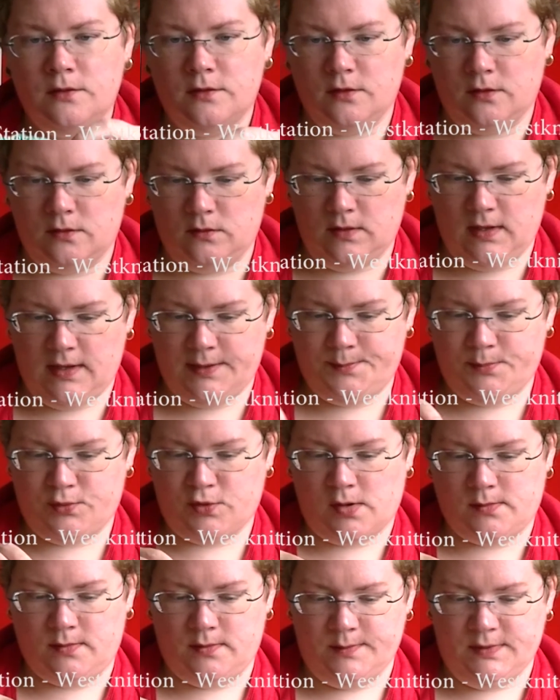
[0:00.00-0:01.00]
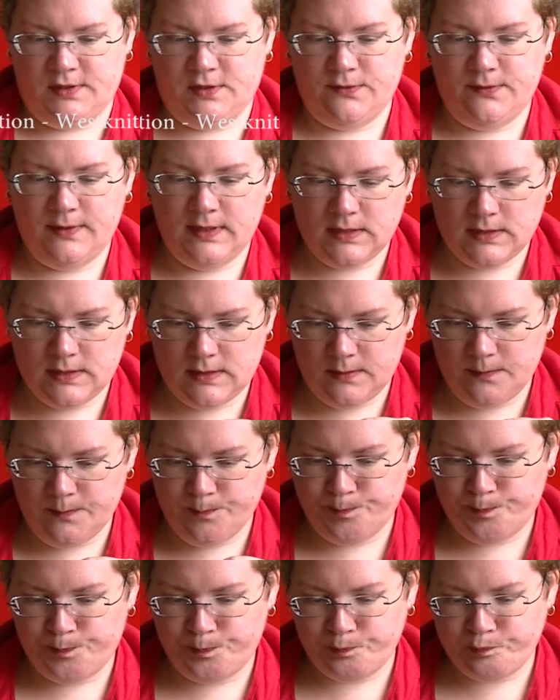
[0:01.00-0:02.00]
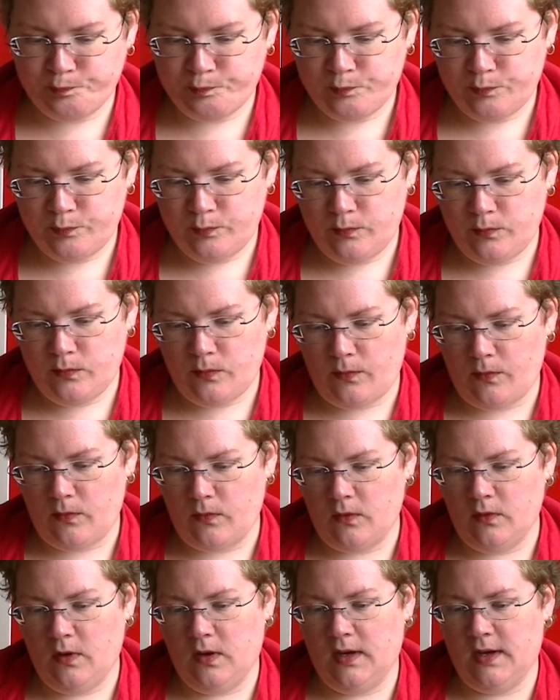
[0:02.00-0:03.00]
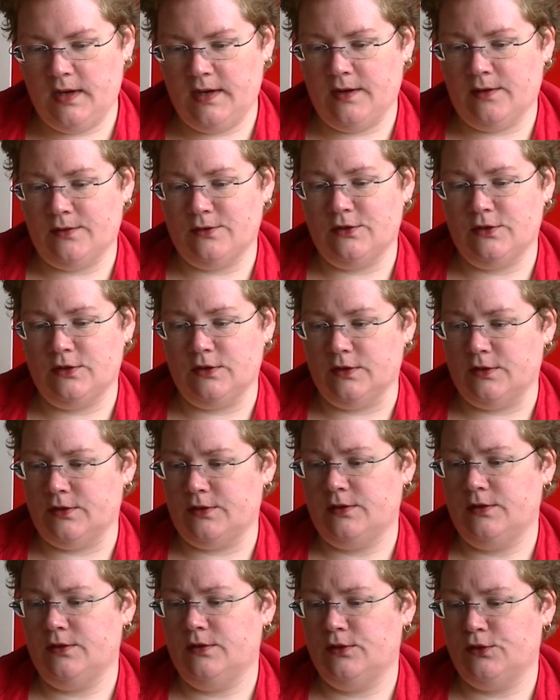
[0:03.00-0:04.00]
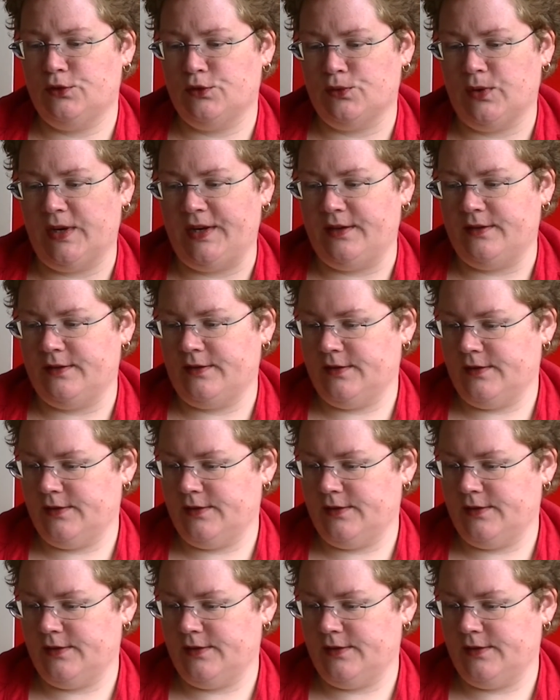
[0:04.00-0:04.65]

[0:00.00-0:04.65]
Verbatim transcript: so that problem is fixed. And now it's just straight.